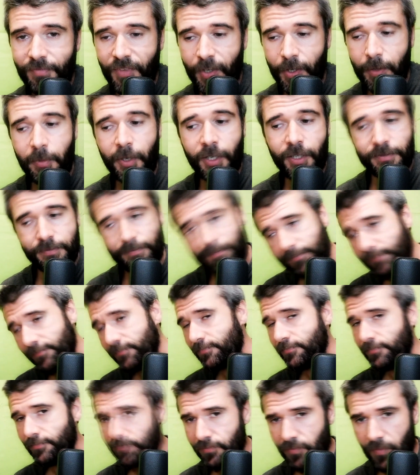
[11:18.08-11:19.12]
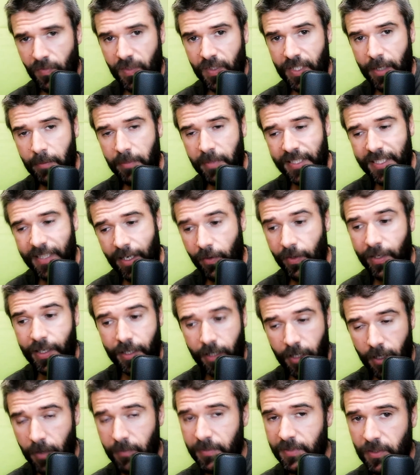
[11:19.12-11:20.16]
Come on, tell me down in the
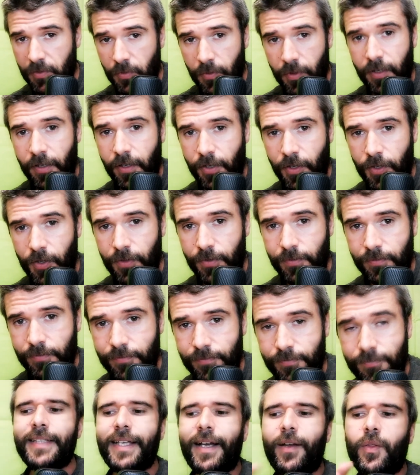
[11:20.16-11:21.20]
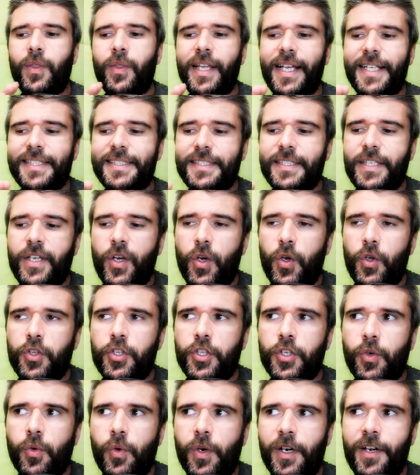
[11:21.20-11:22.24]
comments, where are you? Now let's go
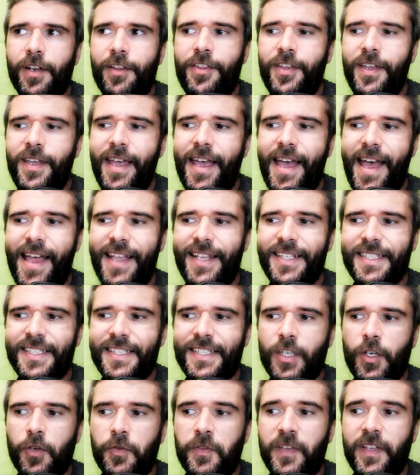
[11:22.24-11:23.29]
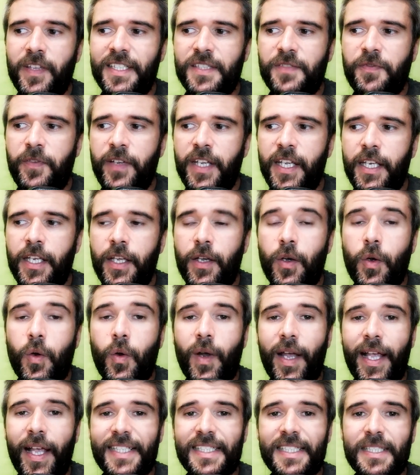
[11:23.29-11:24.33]
toward the ends of this video
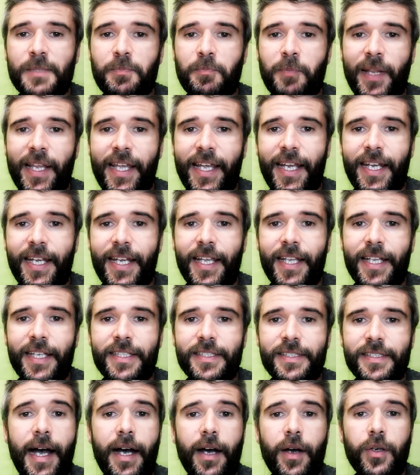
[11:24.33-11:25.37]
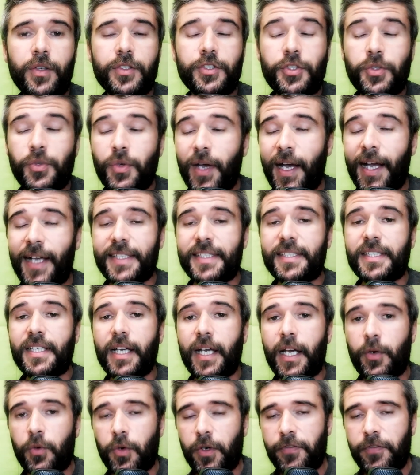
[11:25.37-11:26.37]
explaining how to ask a